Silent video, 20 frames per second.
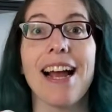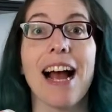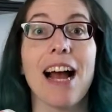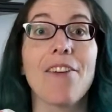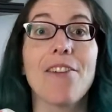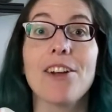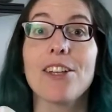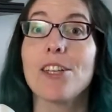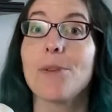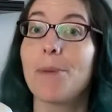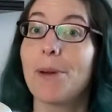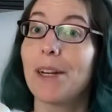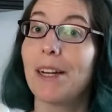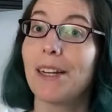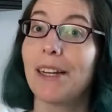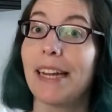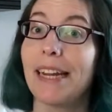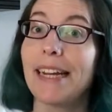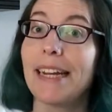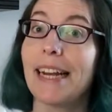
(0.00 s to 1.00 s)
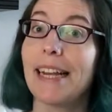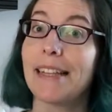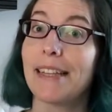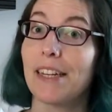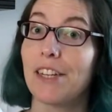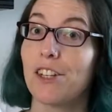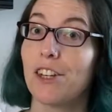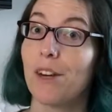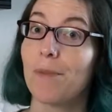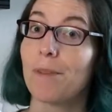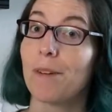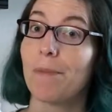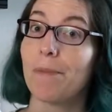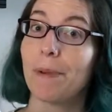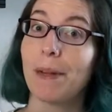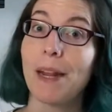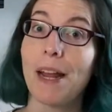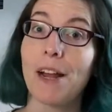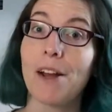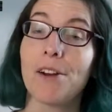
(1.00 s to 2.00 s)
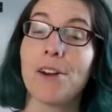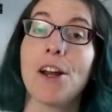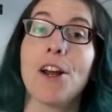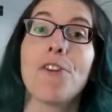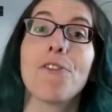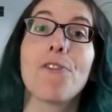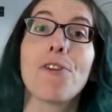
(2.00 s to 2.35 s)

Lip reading: I've also put a link in the description below